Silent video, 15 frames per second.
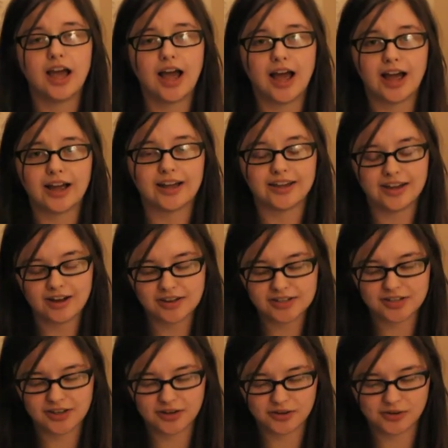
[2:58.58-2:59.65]
I
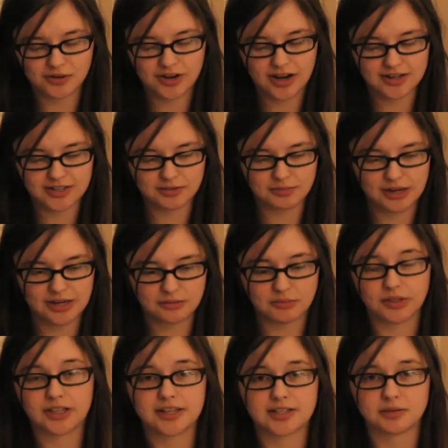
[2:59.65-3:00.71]
also got to meet
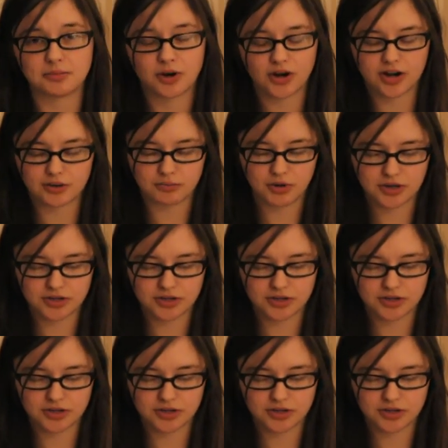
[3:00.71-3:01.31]
Melissa Marr in